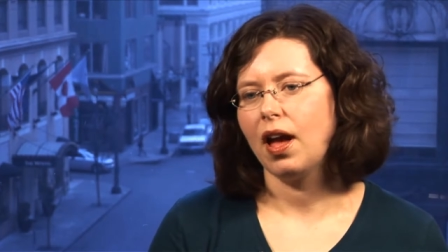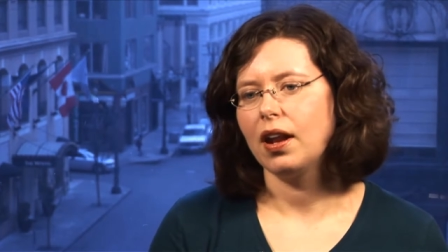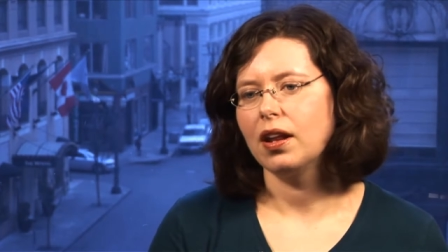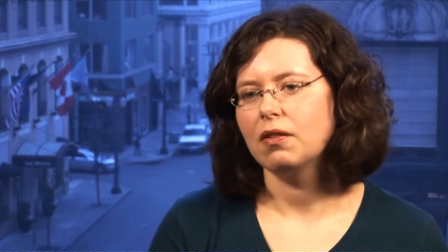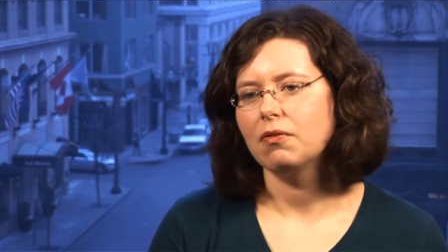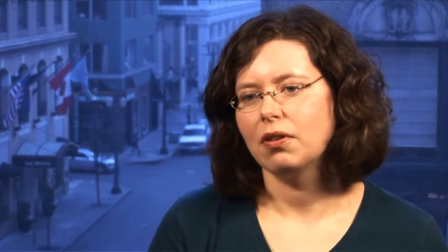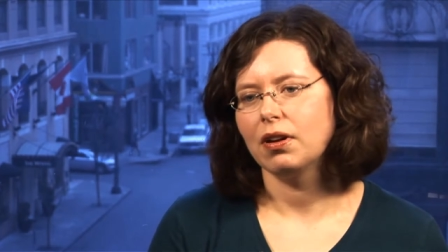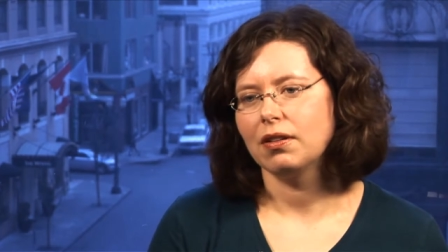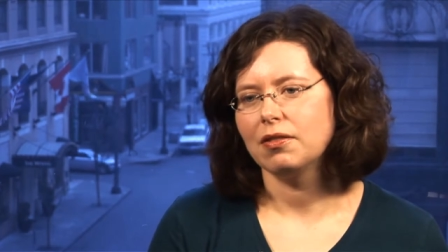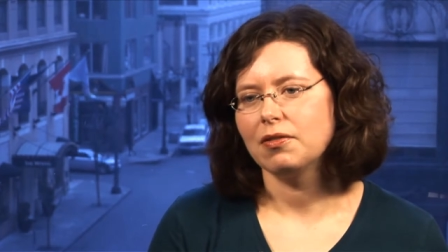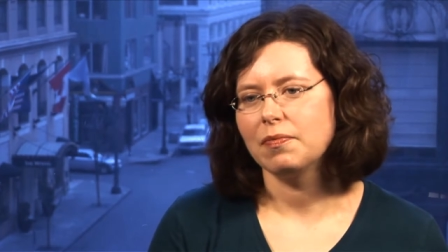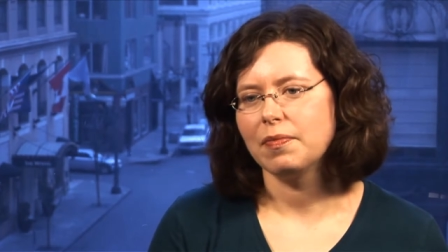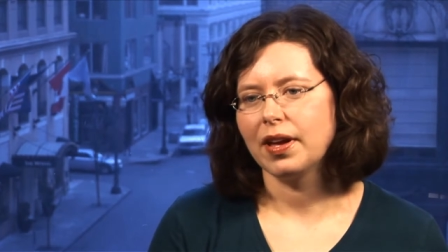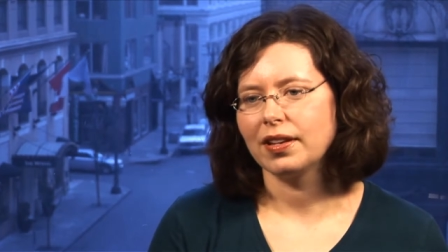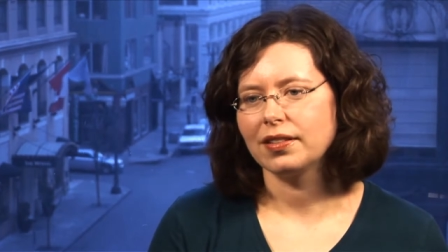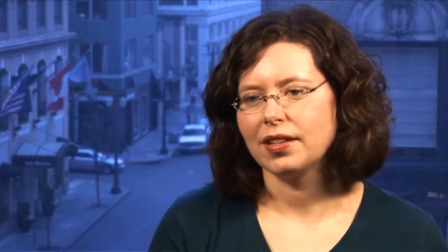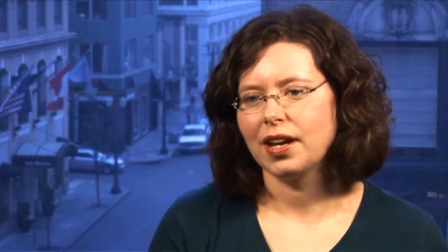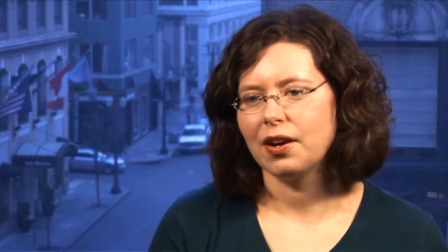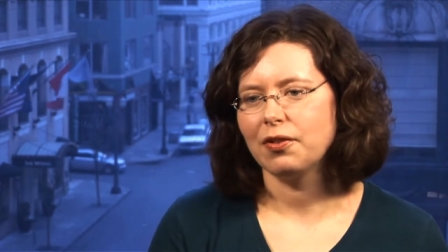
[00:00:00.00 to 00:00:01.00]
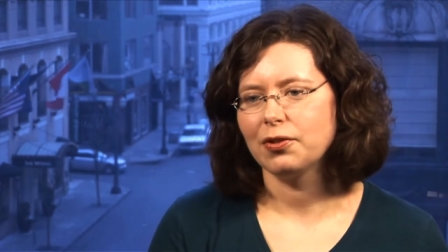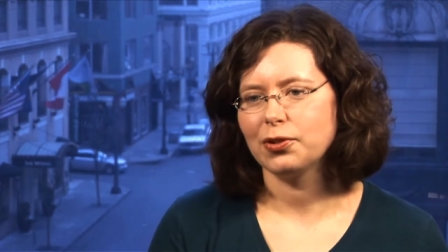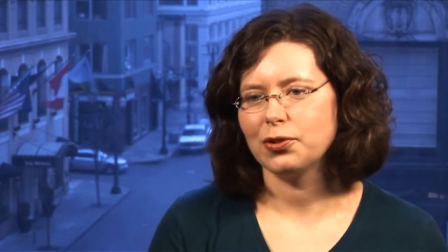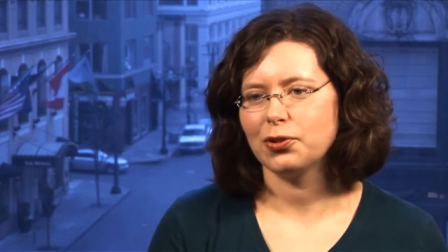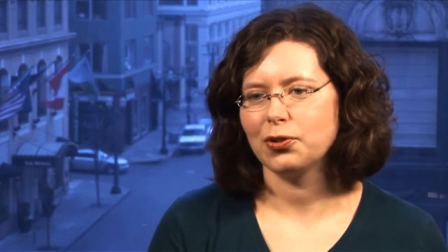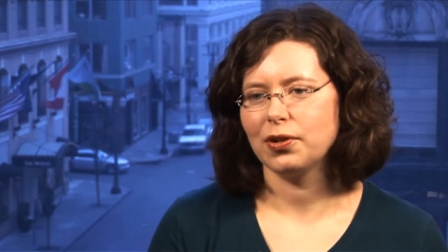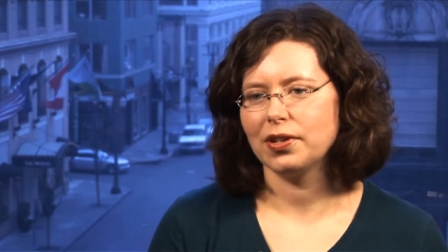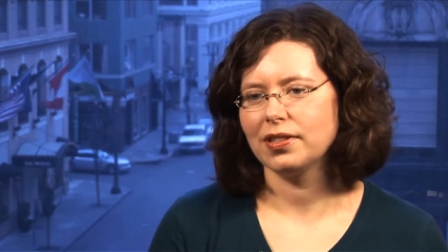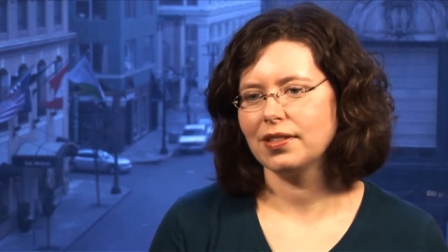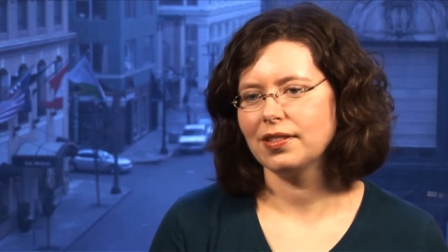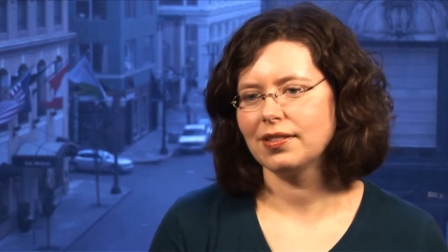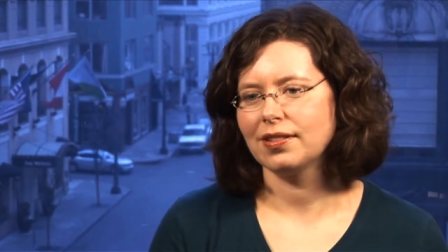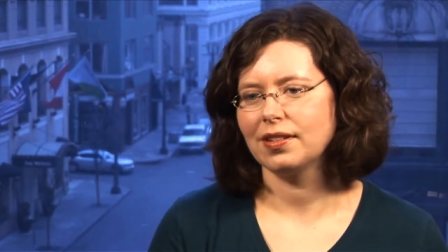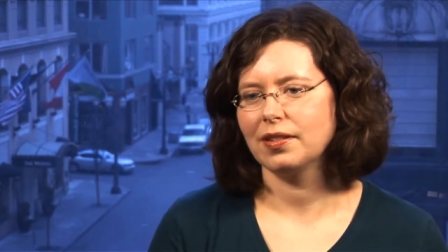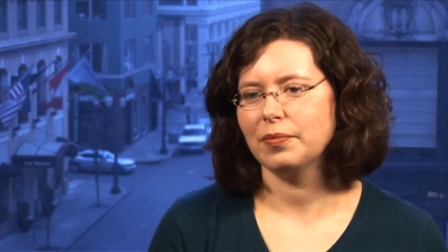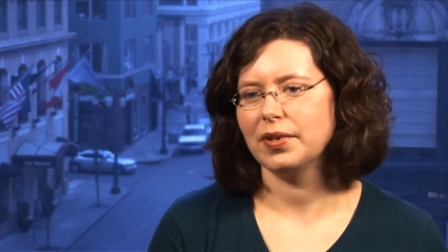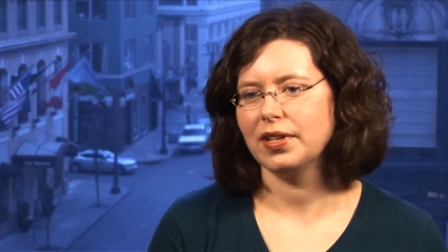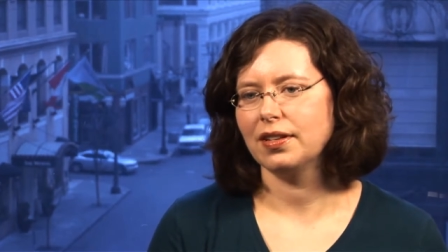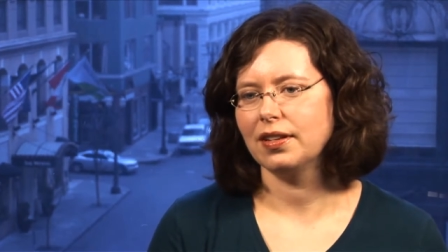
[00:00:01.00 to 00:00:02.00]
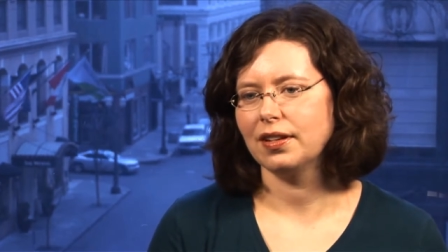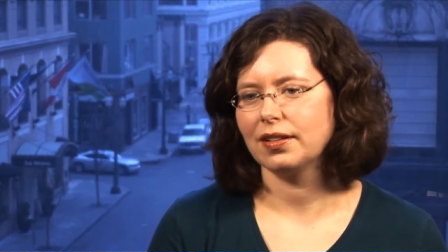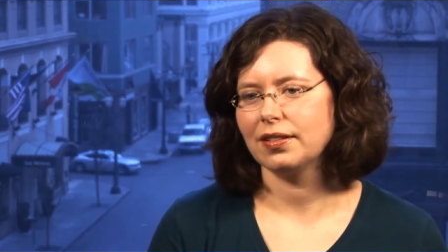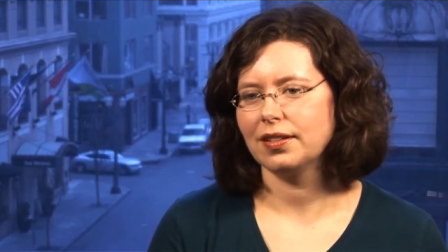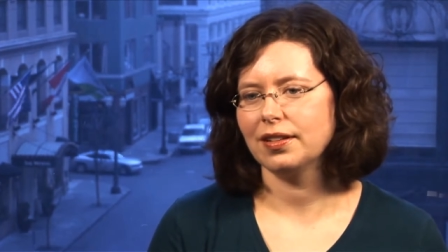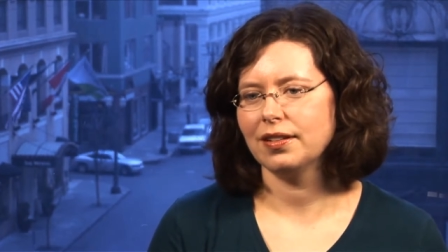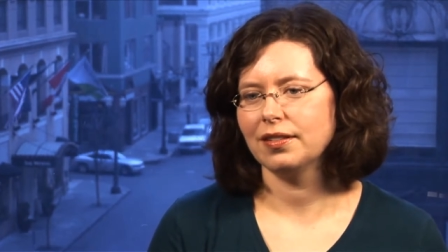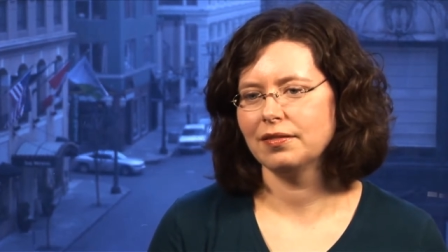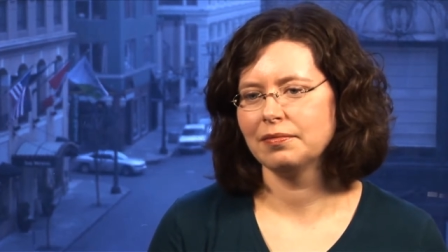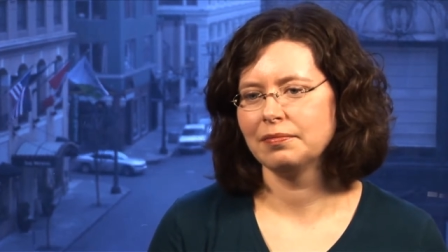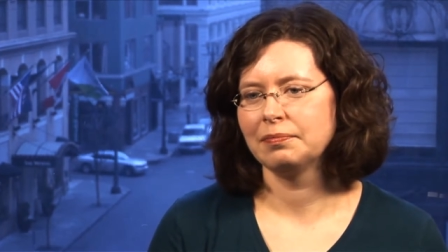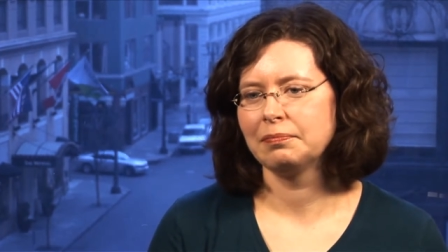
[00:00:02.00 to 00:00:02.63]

Anyone who makes high-risk choices can be addicted.